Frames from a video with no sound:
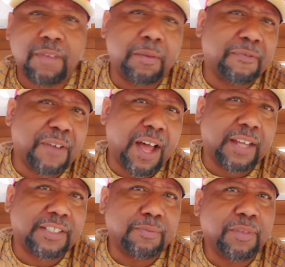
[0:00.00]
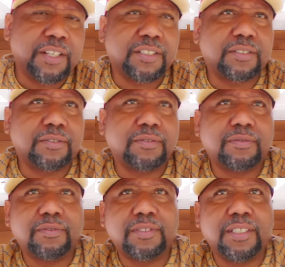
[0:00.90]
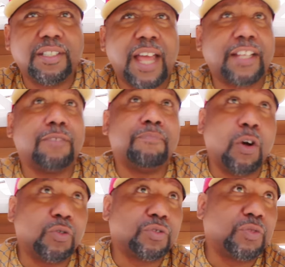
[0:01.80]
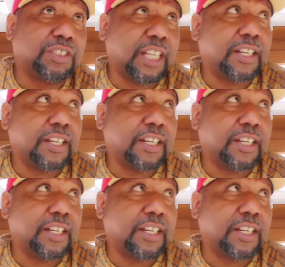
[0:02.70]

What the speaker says: Maybe 5-10 minutes at the most. We sat